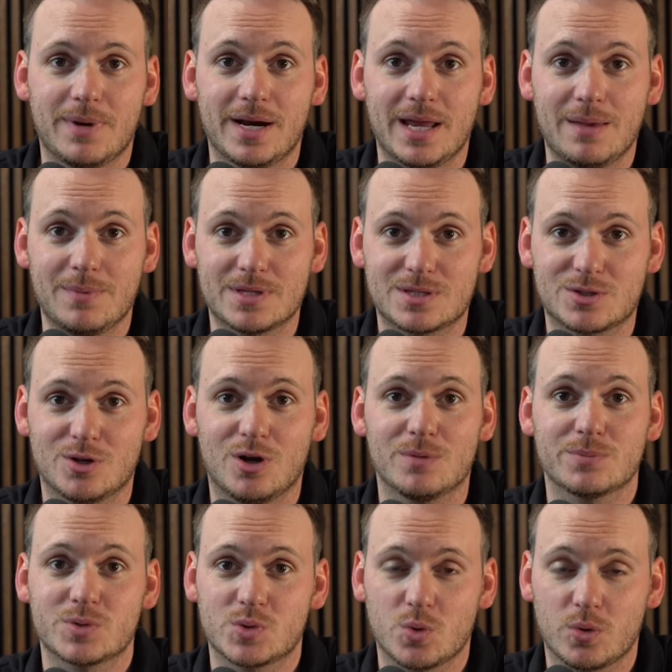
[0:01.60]
name is Tom
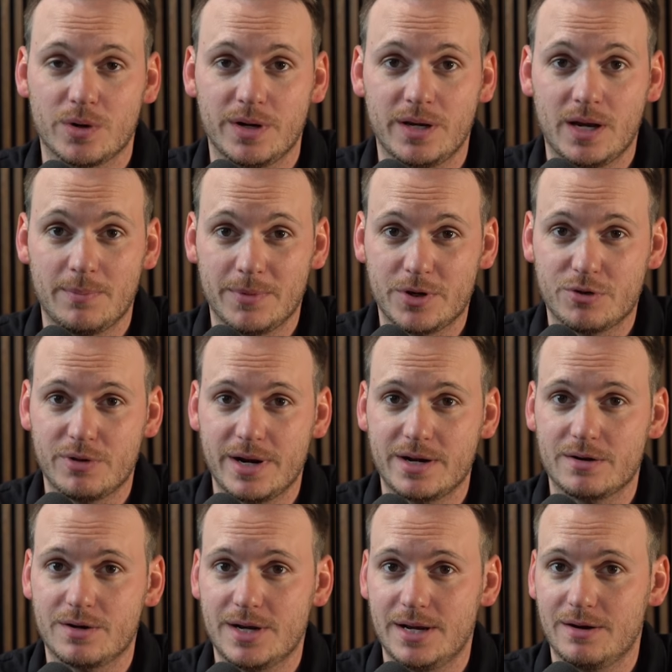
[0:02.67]
Storey. I'm a creator
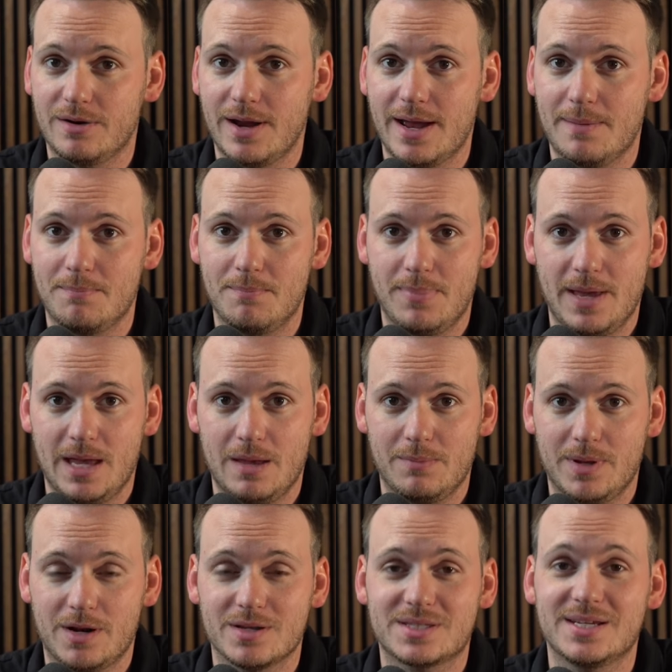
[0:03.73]
here at BAM.
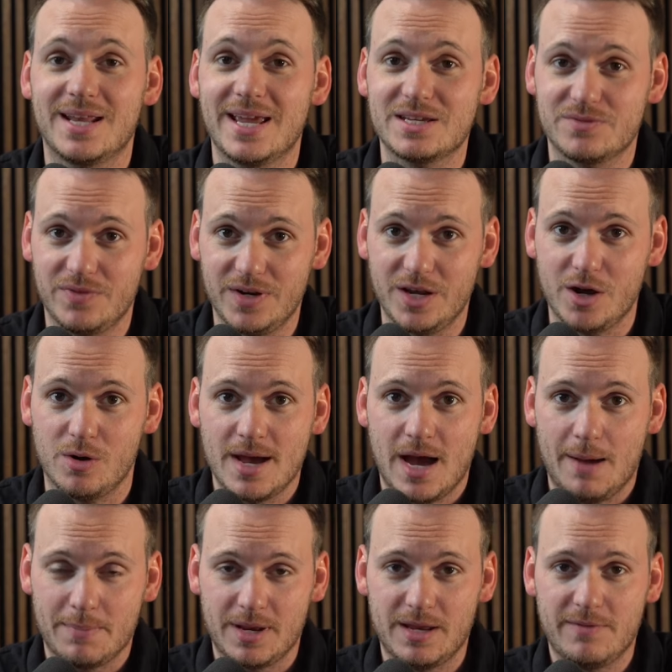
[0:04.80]
And on today's video,
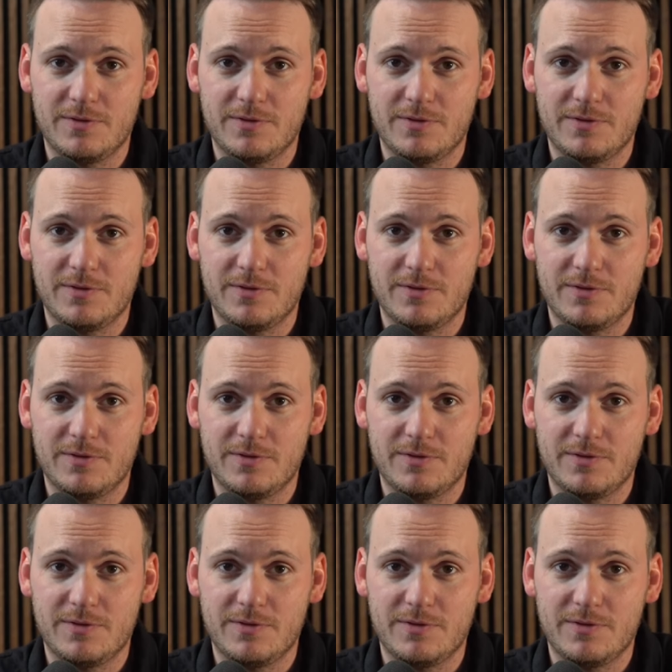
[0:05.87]
I'm going to give